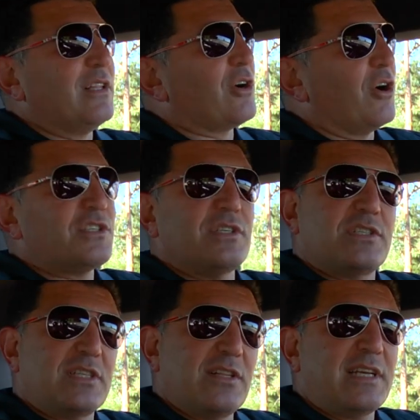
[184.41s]
The car's
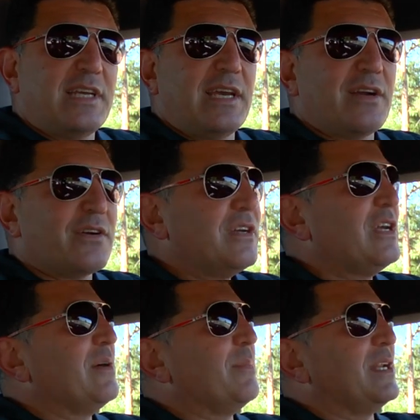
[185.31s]
still in gear,
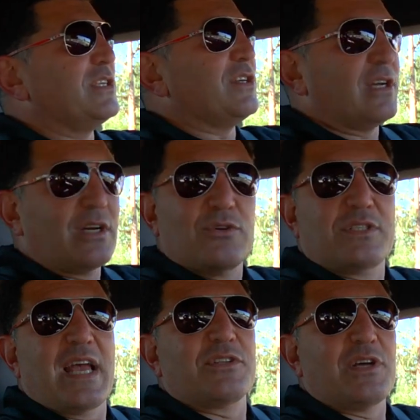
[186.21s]
but it goes
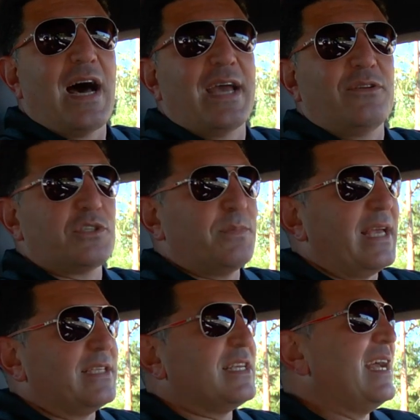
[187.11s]
down to idle
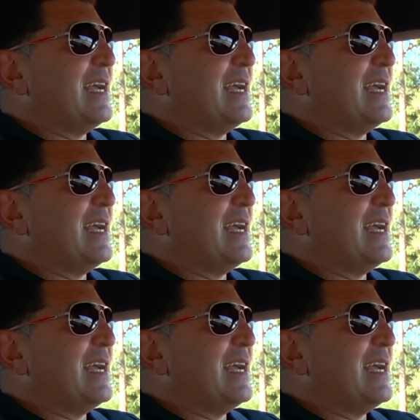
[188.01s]
speeds.